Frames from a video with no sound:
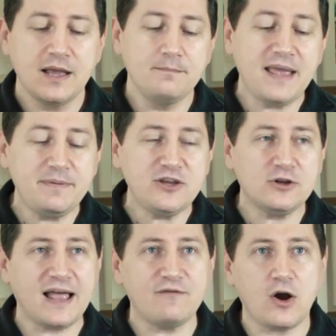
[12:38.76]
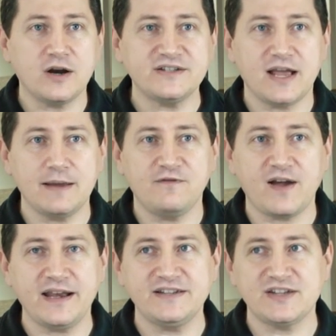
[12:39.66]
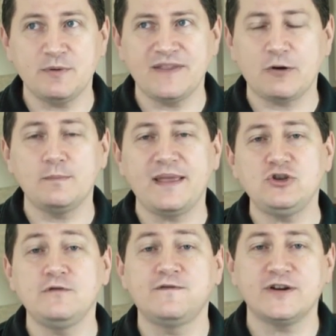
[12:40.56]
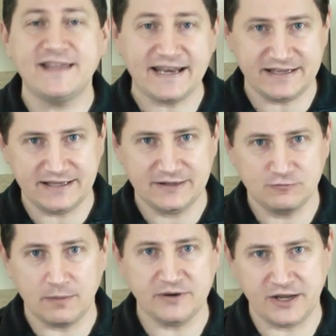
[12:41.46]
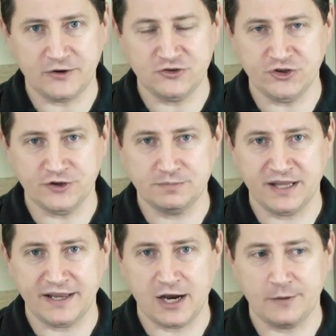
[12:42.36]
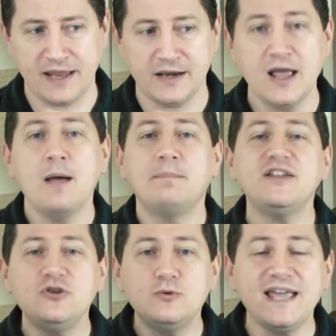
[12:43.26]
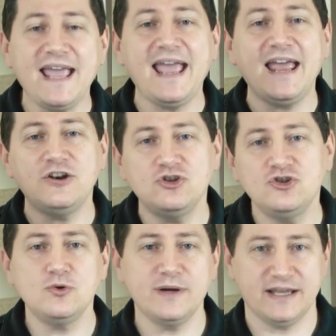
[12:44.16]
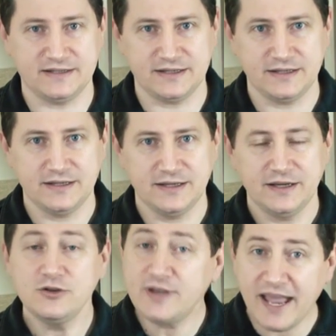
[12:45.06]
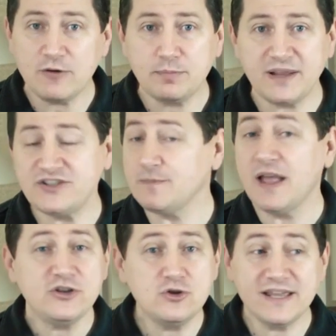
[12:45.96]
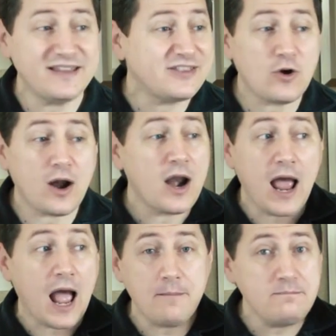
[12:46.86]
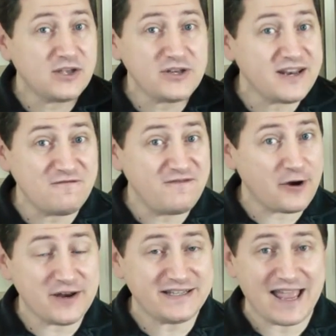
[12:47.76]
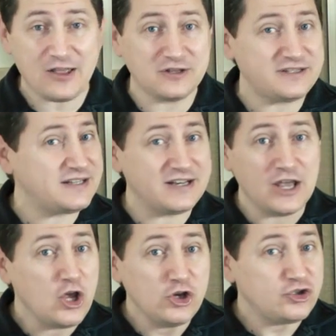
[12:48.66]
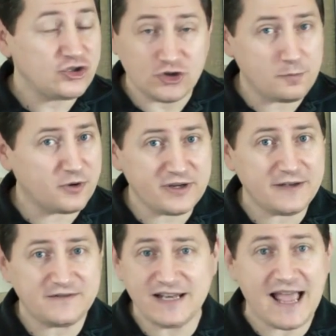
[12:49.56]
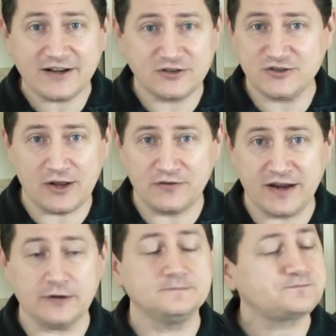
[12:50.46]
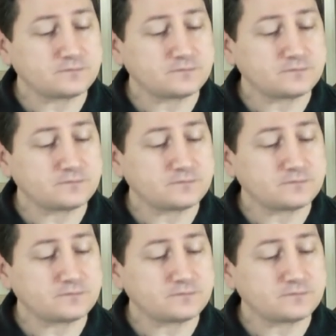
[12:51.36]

Maybe you'll have a hard time finding someone that will make you forget Robert Downey Junior playing Iron Man. But you can do it. You can't replace him. You can. There are a million very talented, super gifted actors out there